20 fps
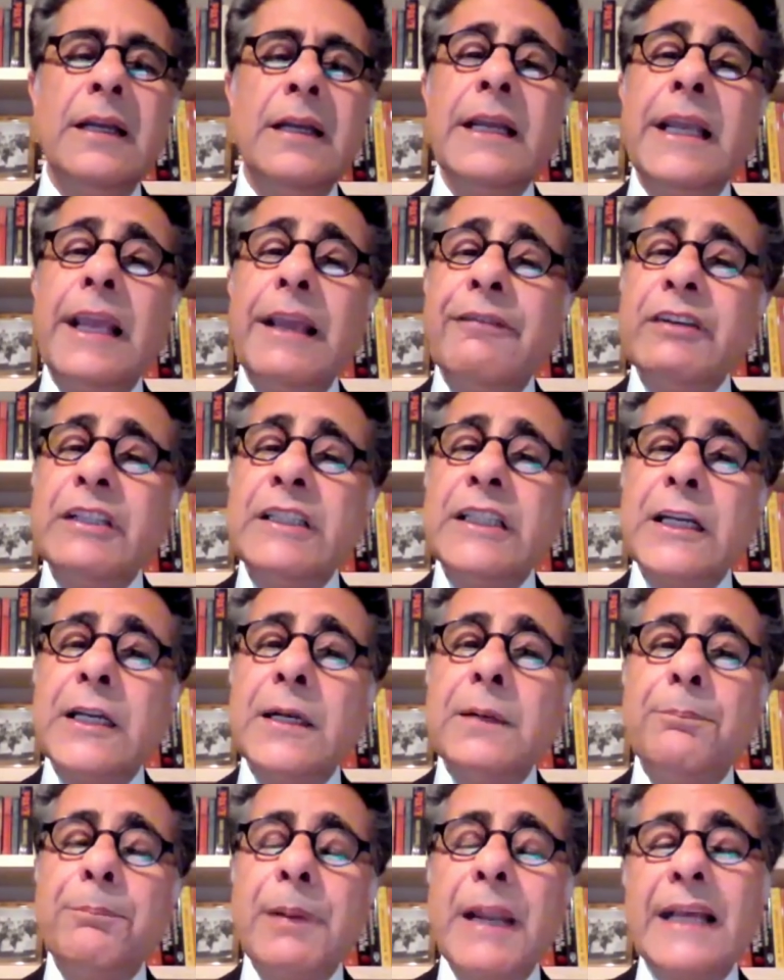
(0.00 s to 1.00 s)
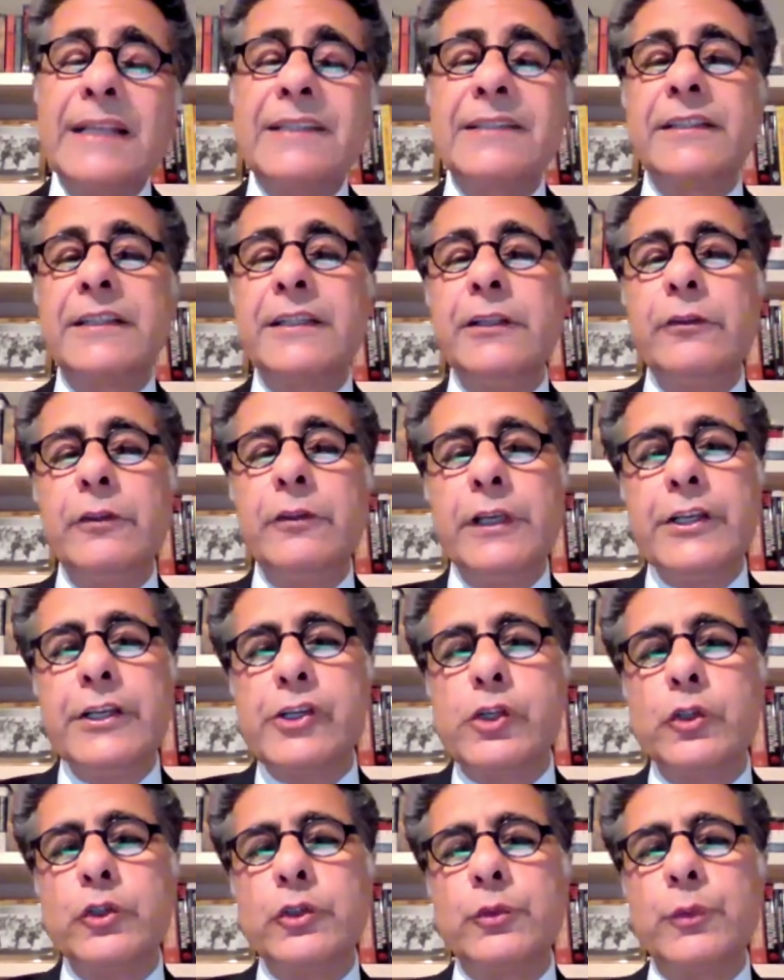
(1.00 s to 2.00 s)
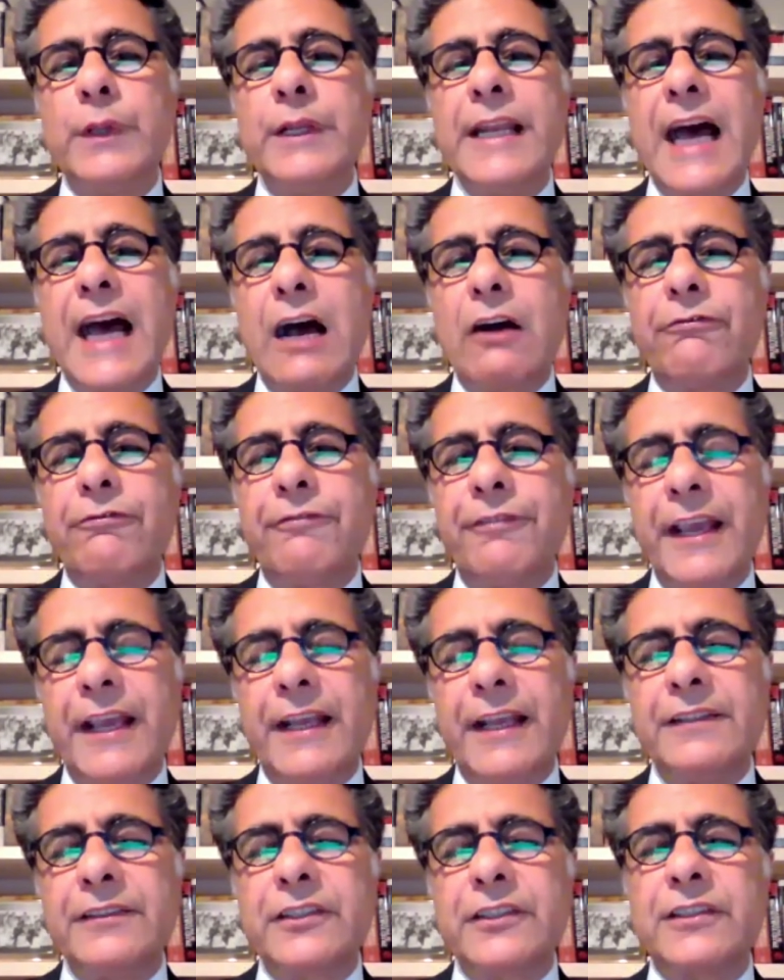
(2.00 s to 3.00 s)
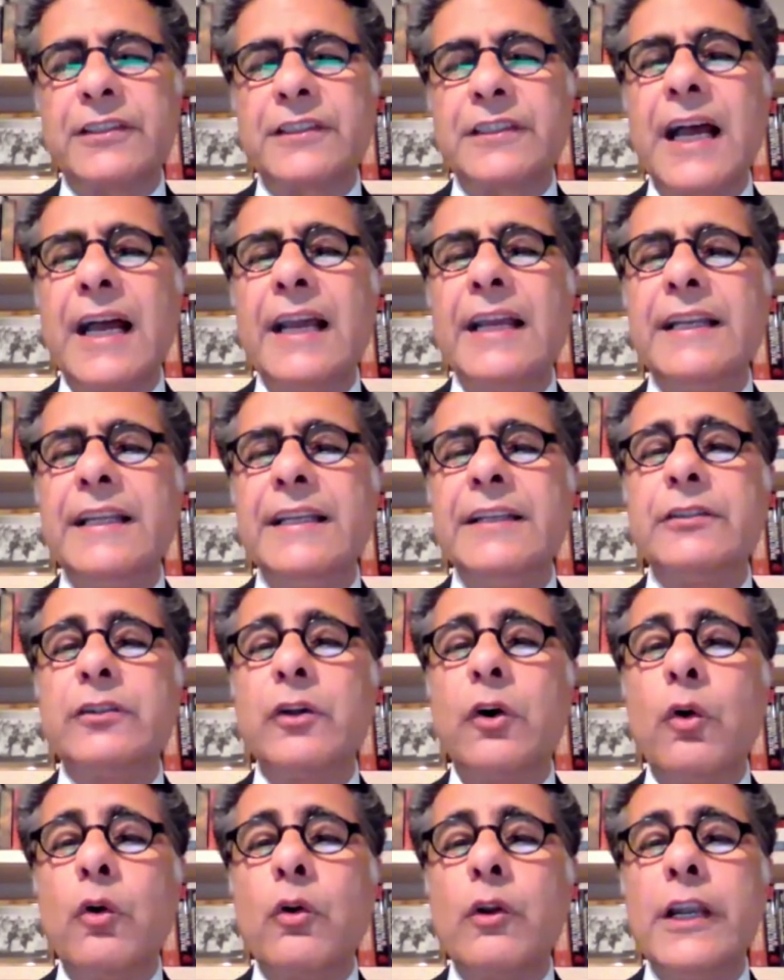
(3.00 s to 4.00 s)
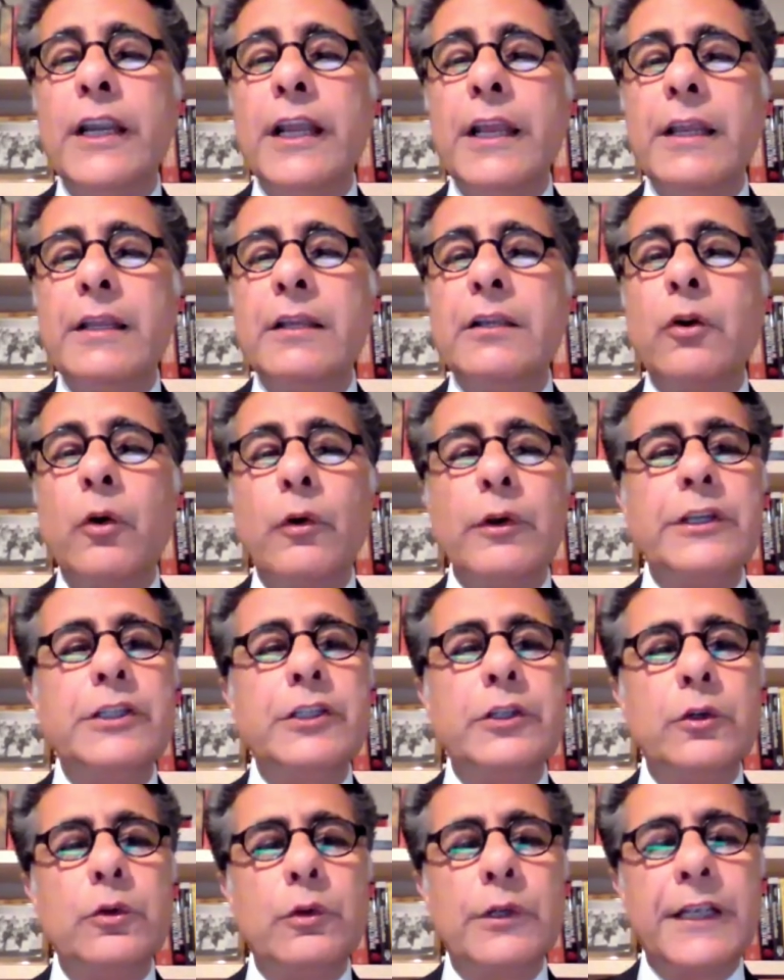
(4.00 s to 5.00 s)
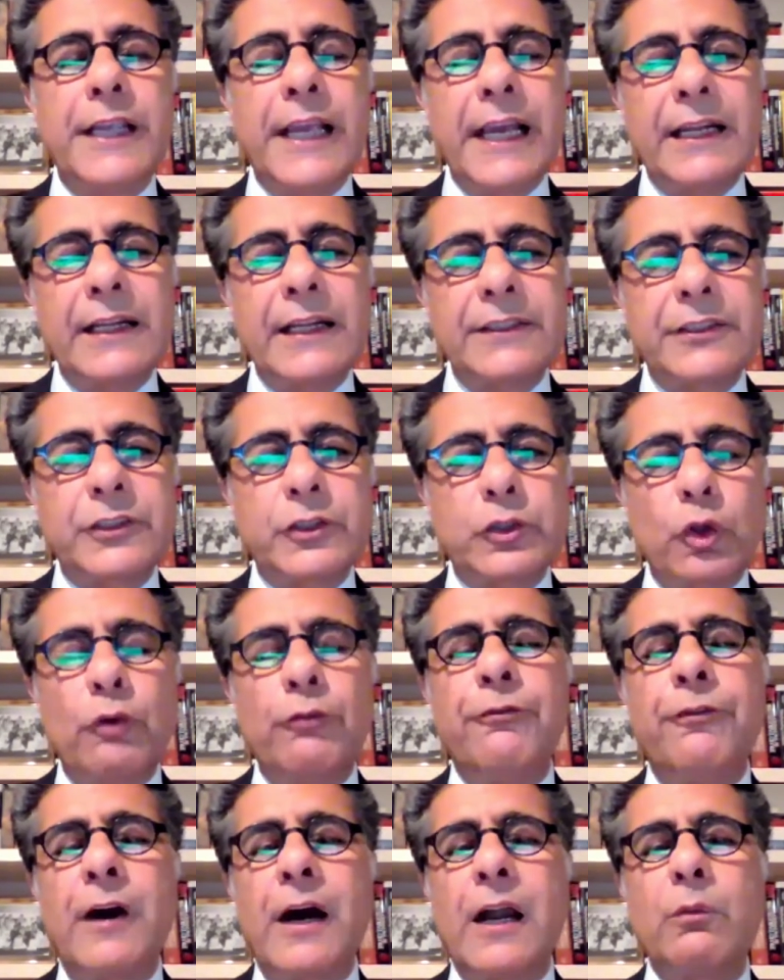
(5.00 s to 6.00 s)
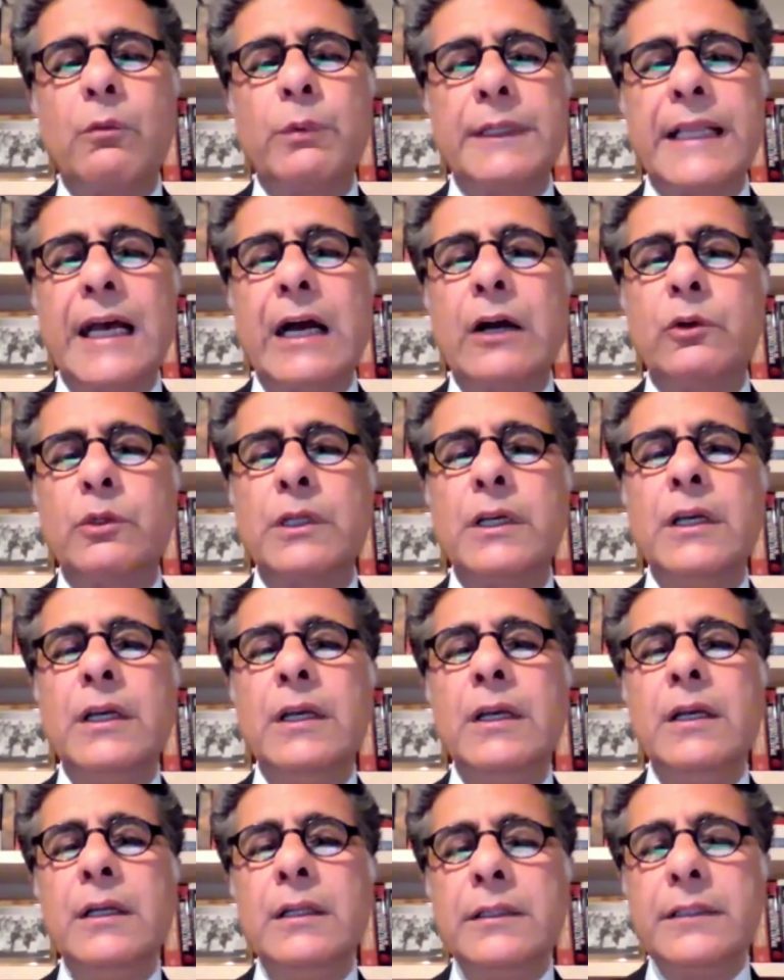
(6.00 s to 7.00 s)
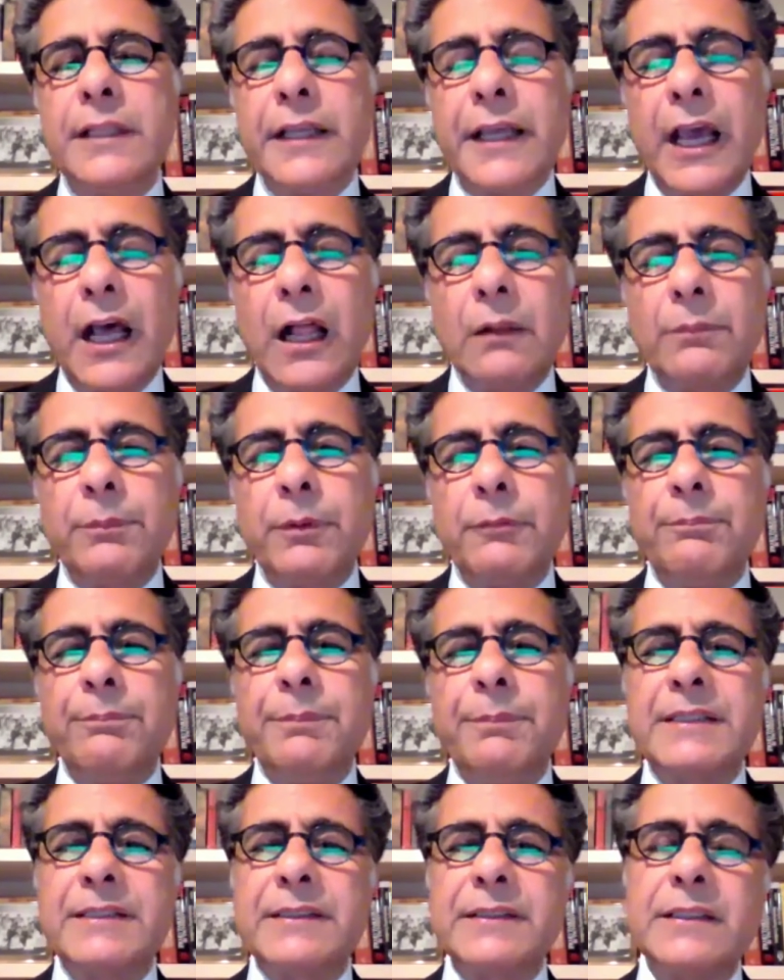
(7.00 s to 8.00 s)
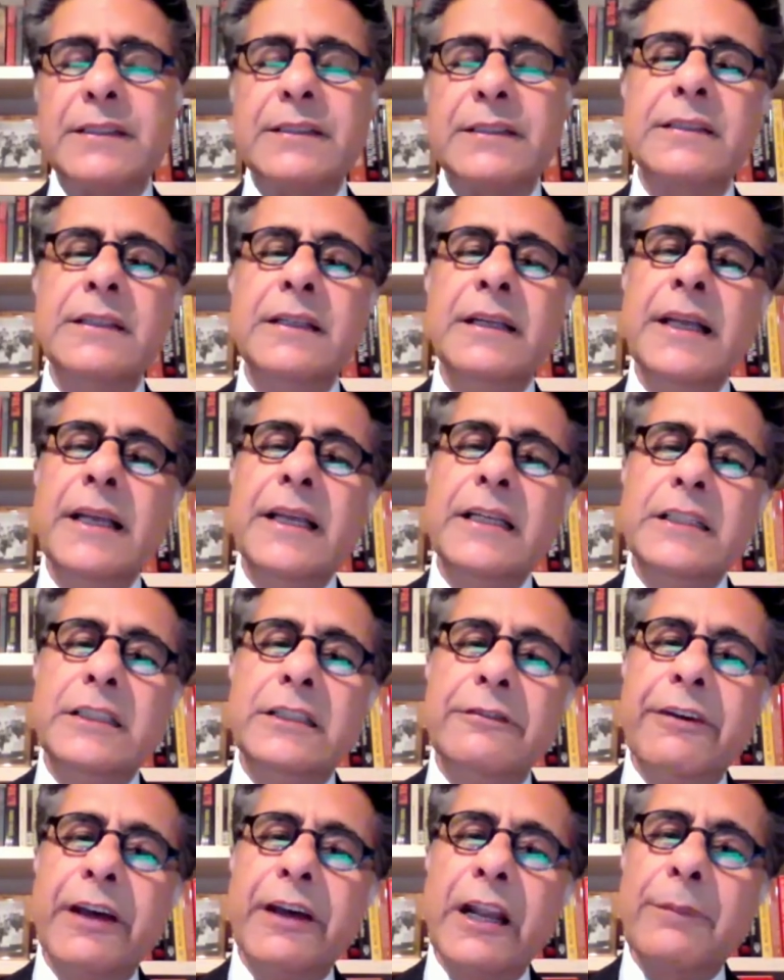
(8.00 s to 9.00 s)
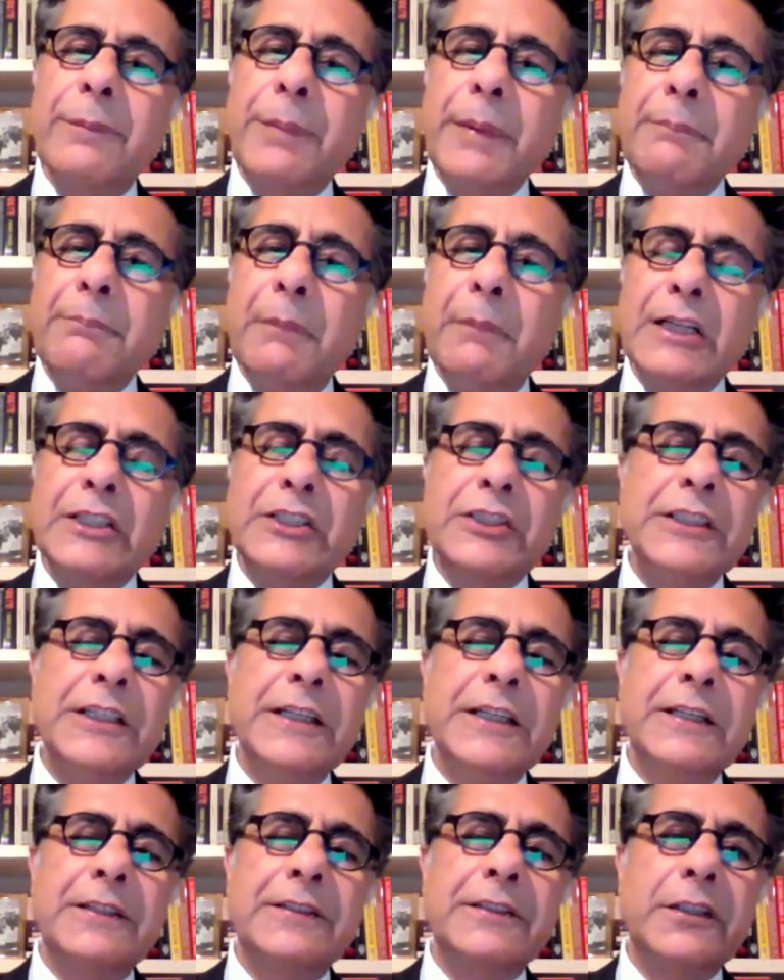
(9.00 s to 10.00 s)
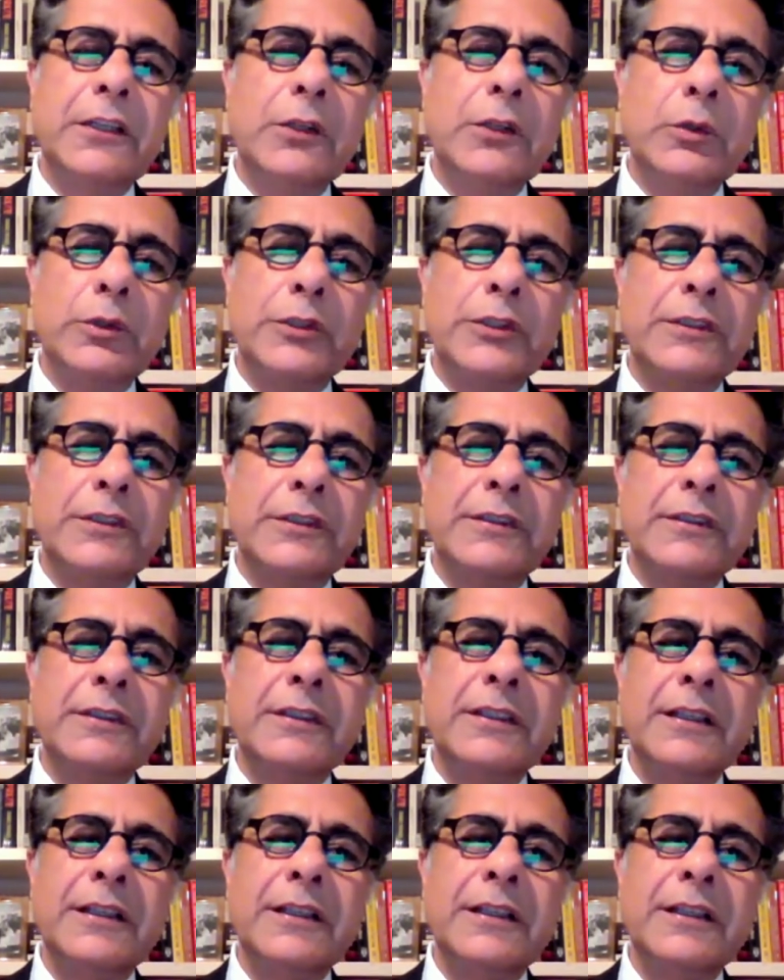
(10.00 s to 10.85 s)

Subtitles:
Given the complexity of the issues we now face, society is only going to get us so far without the help of business in developing much needed solutions.